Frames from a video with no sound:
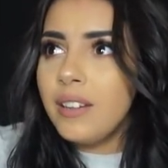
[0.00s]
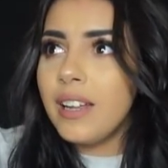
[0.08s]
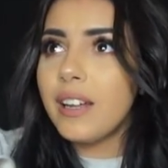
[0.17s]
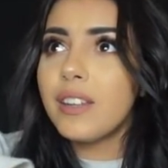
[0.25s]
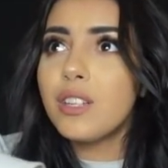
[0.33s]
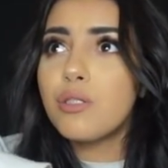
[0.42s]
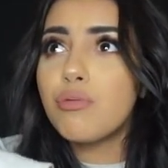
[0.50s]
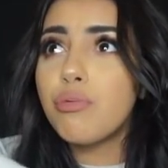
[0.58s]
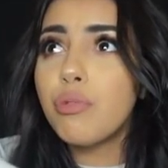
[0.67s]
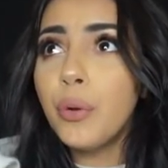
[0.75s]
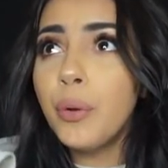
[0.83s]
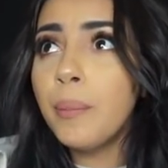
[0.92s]
Now this
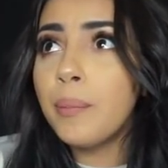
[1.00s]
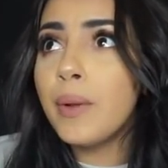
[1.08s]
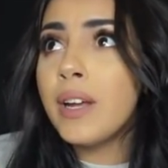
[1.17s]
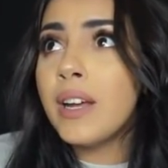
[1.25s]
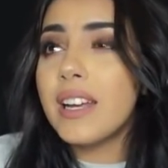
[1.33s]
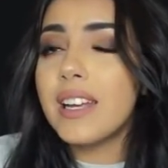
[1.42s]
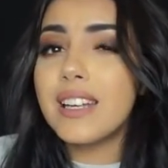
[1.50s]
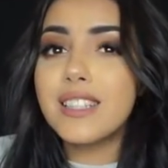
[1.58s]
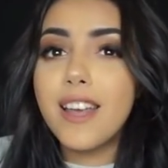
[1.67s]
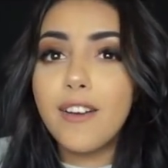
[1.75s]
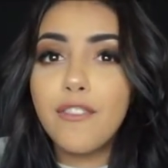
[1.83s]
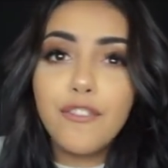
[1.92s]
room is
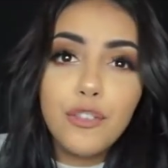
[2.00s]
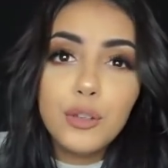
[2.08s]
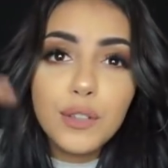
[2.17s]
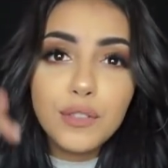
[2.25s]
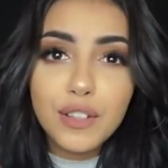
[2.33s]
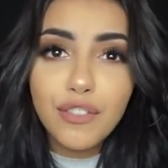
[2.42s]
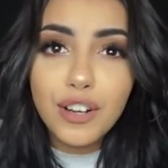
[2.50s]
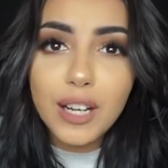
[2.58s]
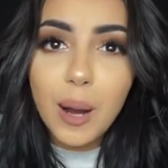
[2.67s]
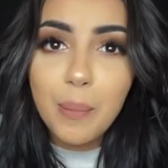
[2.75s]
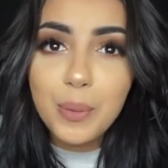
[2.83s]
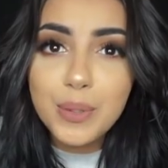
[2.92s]
like full of different
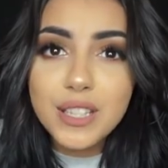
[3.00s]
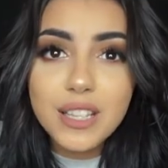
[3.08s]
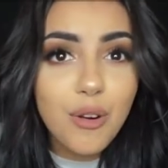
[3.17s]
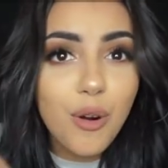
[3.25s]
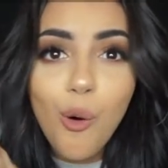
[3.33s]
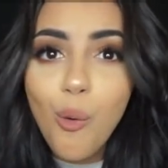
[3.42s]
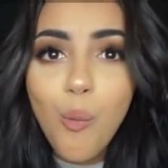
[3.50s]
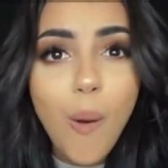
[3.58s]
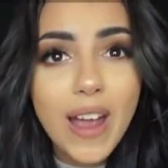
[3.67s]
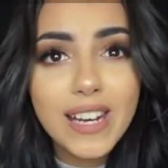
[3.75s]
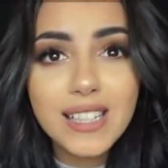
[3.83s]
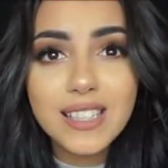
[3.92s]
couples, and they're all
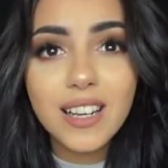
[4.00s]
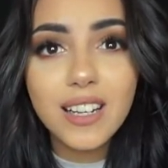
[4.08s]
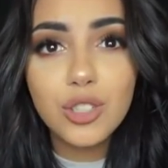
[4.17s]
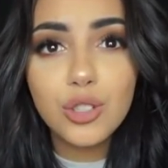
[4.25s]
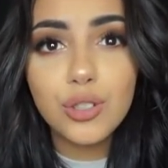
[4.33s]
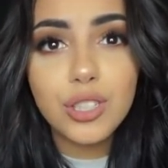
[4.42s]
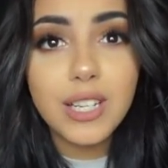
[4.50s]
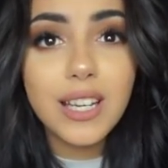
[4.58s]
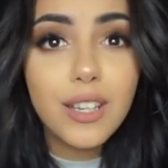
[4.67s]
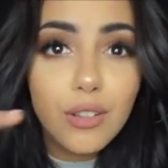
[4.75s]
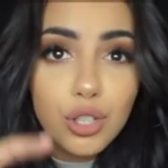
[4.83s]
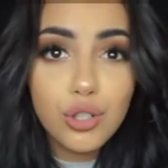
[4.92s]
waiting to get induced,
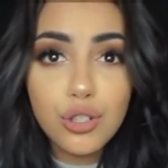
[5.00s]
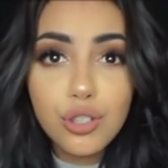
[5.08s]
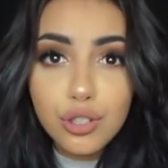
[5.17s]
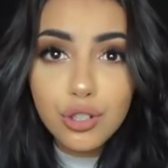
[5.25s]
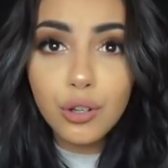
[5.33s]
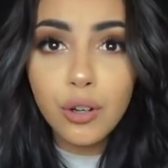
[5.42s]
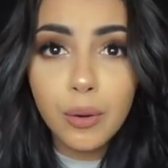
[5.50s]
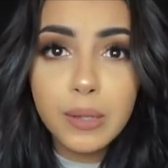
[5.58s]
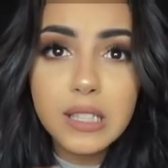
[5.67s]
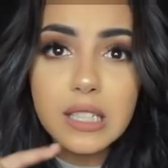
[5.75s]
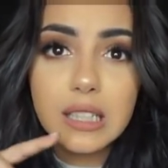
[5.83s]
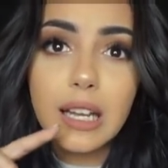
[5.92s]
either induced or go
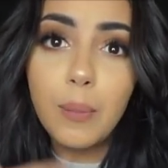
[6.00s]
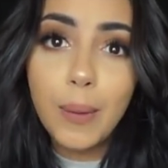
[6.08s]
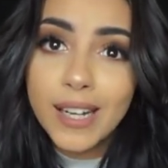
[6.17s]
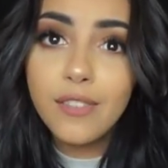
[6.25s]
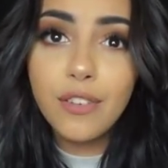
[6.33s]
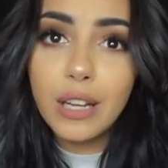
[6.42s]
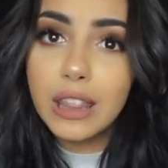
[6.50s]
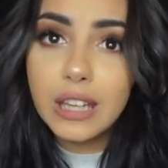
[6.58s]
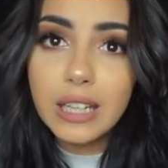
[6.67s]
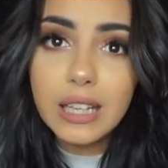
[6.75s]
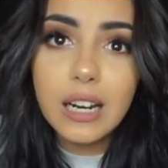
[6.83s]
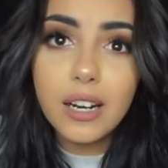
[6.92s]
into like waiting for a
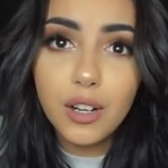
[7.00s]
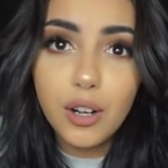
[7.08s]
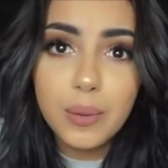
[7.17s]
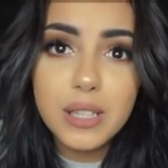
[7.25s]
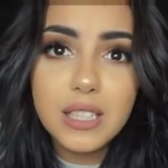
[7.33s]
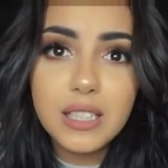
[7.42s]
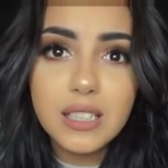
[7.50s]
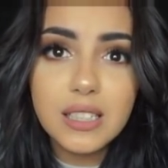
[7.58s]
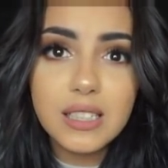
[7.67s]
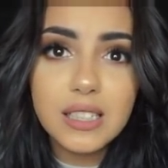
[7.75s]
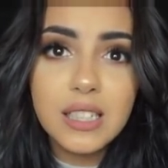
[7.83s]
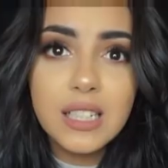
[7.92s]
theatre to go
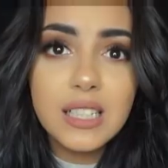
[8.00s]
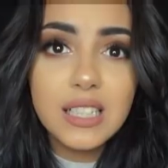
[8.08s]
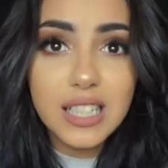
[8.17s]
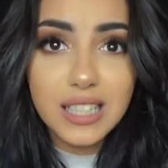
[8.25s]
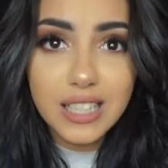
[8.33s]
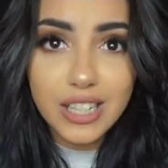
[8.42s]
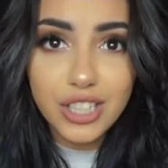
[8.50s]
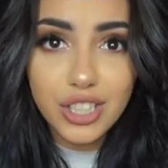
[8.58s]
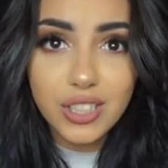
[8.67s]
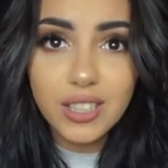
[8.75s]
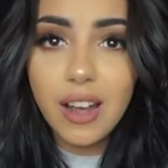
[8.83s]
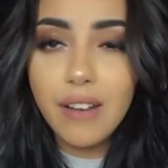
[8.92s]
into
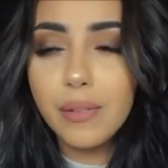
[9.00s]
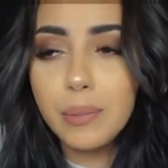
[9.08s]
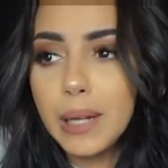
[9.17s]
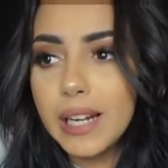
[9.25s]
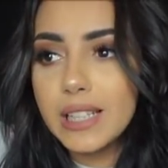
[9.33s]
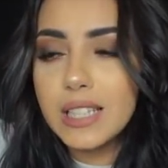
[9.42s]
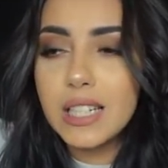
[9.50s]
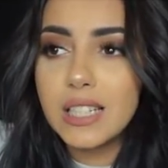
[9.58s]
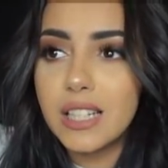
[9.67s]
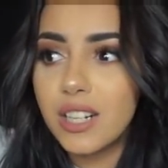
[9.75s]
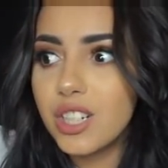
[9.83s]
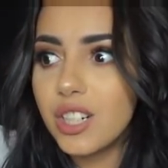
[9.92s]
C-section, have a planned
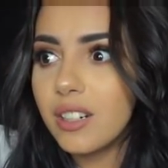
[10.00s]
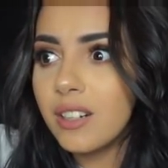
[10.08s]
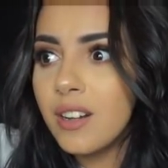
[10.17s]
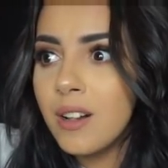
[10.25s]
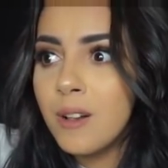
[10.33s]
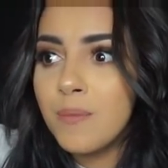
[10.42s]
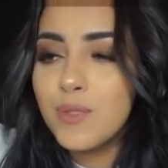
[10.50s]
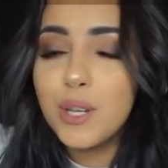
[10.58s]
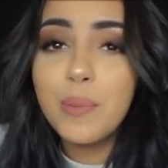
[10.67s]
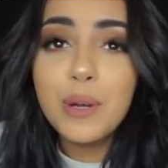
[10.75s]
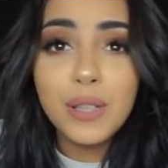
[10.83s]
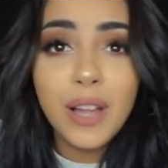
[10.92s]
C-section. So
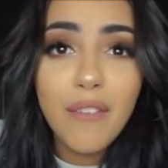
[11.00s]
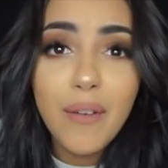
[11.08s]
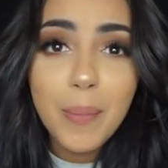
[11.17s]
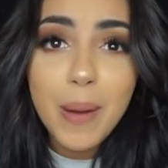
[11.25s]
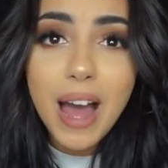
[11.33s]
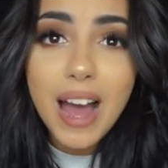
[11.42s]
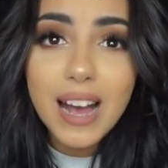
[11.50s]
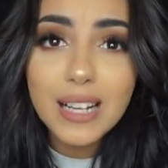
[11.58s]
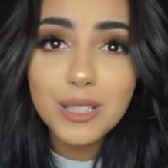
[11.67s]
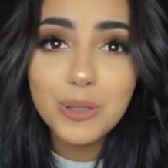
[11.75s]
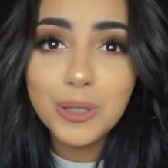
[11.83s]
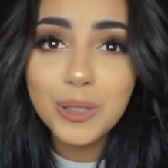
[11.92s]
we all have our
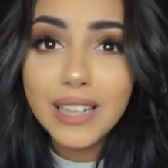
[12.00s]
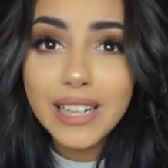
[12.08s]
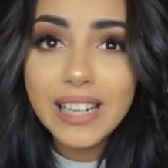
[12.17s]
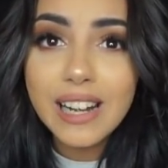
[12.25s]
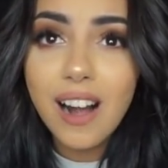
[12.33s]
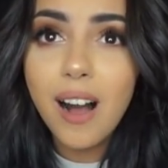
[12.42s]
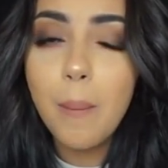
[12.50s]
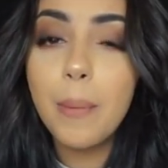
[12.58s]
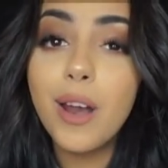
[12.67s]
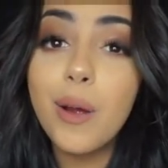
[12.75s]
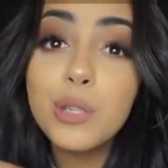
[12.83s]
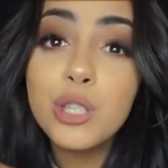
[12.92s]
bags, we're all eager,
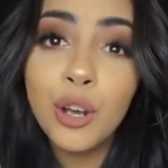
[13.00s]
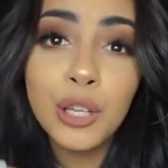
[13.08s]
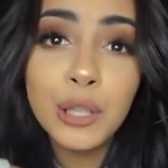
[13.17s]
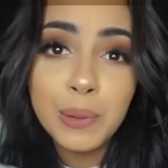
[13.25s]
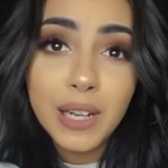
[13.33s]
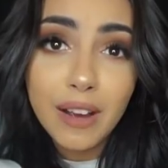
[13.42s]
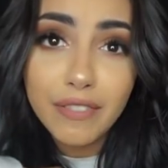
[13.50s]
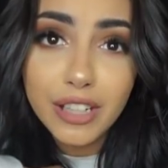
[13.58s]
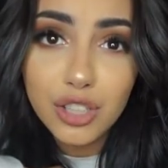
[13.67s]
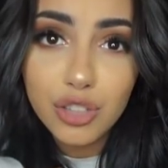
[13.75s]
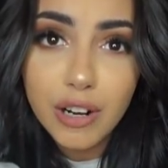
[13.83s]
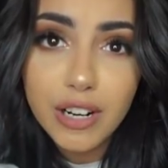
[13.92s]
but I was the one having
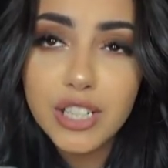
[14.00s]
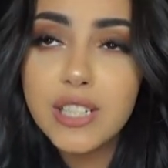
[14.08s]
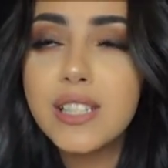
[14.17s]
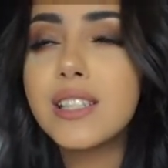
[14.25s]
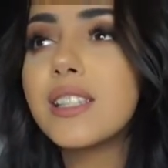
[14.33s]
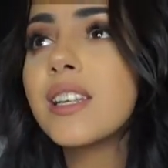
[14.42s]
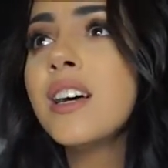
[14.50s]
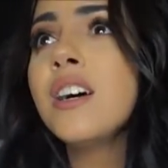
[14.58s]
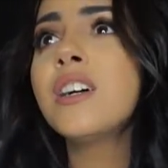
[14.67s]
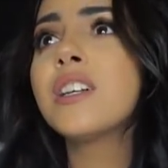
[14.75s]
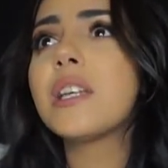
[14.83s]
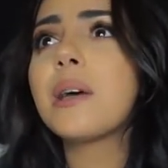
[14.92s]
contractions.
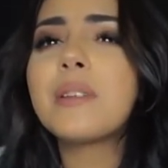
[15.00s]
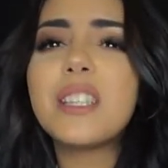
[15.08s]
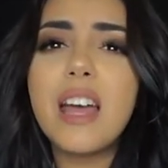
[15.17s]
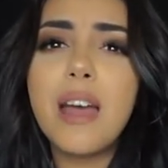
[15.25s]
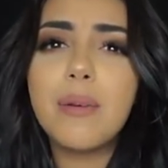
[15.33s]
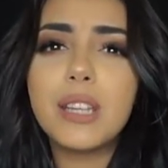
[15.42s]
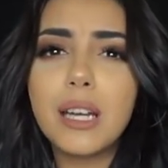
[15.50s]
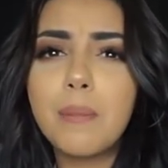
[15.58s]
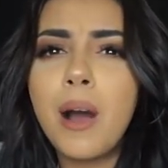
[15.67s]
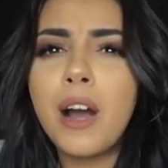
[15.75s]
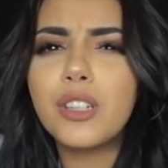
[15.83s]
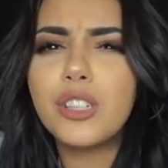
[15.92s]
So I was there with like
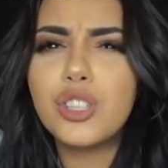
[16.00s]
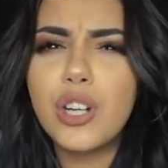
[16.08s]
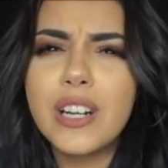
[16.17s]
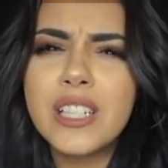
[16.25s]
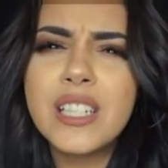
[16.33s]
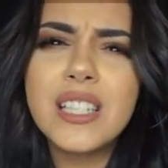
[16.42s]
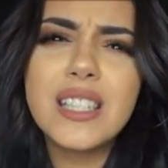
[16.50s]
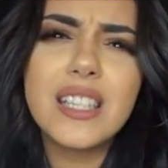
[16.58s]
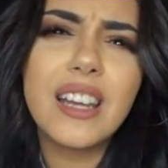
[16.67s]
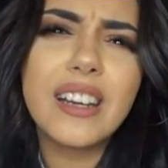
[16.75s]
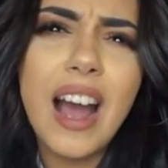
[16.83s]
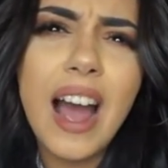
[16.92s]
mild contractions,
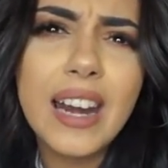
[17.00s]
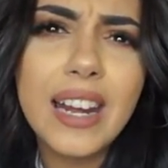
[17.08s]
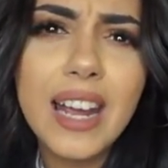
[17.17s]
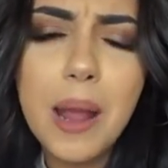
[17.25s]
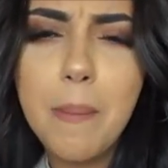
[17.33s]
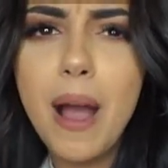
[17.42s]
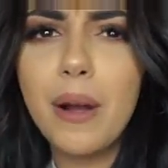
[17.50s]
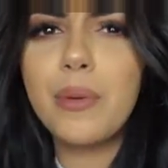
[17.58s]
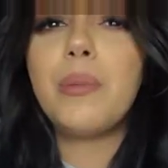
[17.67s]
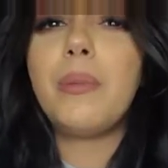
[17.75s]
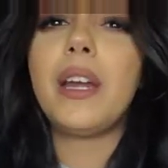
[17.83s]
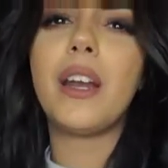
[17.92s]
and like I had a heat pack
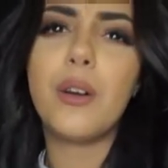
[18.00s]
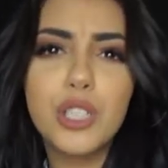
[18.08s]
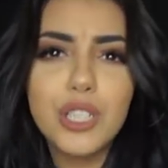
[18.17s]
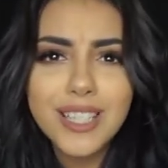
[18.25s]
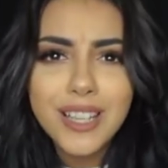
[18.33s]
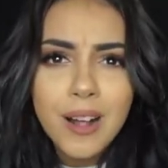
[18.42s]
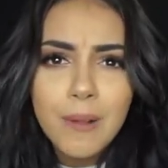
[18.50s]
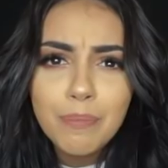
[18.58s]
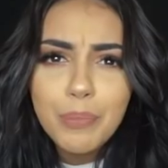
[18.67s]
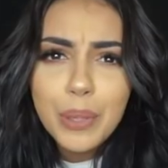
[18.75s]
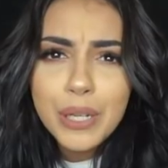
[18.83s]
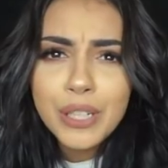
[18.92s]
with me, and I was just
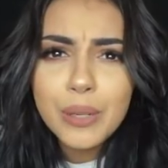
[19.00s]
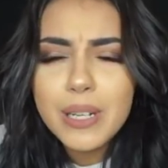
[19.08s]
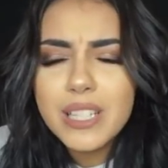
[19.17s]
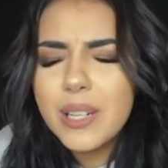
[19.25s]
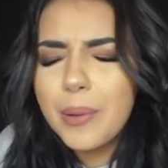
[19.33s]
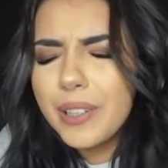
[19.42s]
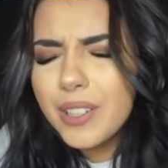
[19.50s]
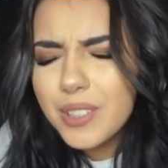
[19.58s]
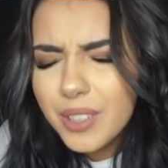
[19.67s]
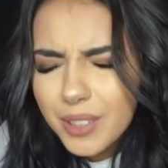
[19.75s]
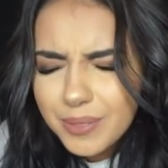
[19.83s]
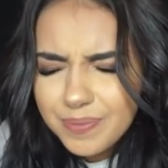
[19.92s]
putting it on my stomach and I was
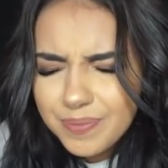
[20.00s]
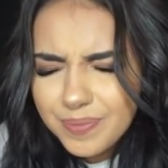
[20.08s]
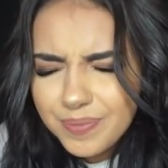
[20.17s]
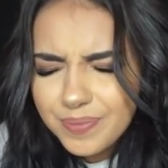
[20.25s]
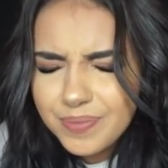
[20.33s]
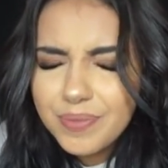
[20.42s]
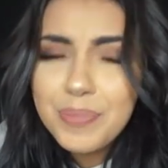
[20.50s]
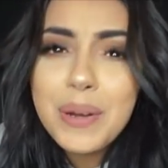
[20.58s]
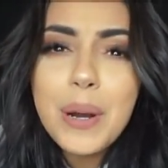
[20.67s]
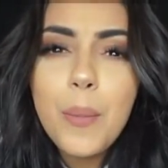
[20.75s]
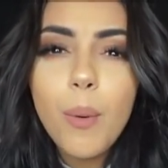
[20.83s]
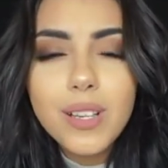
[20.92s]
going, but
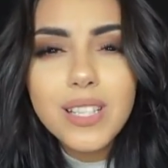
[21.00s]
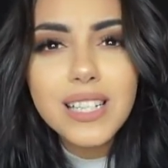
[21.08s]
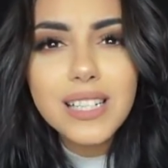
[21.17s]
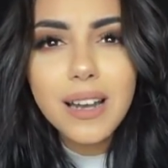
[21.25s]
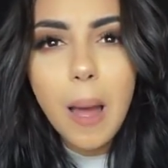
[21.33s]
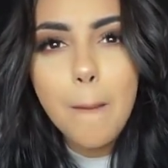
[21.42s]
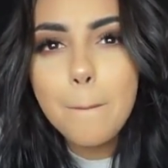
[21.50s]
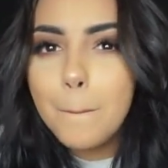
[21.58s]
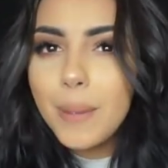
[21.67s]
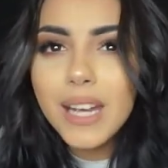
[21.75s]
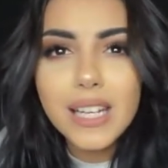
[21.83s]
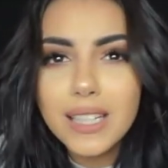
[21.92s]
it wasn't
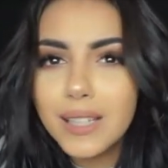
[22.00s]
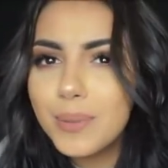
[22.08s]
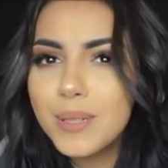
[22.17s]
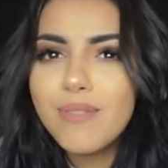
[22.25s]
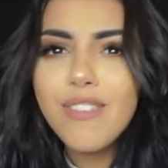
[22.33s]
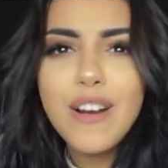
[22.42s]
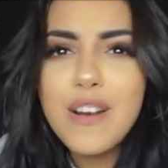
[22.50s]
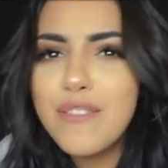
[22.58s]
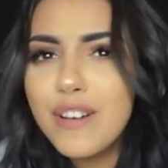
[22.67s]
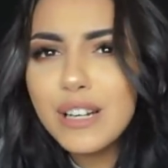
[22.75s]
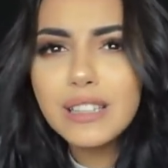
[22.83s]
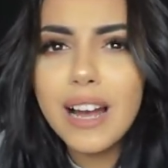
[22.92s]
big. It was
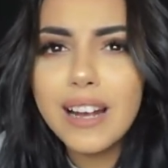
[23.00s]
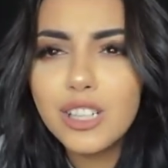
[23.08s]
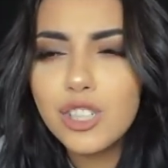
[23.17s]
very light